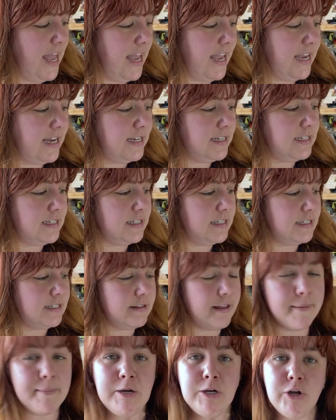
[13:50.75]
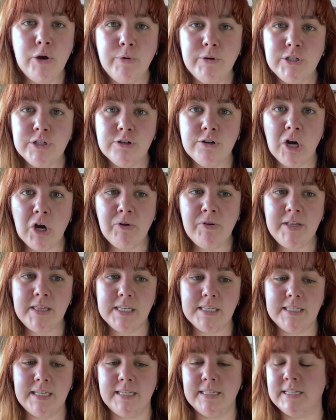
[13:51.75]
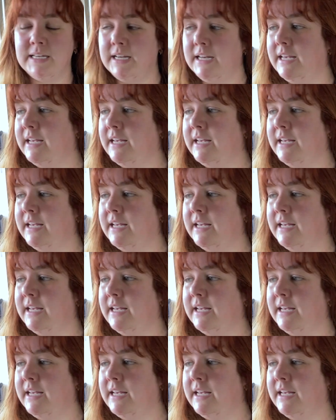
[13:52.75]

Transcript: And let me know what you're growing this season.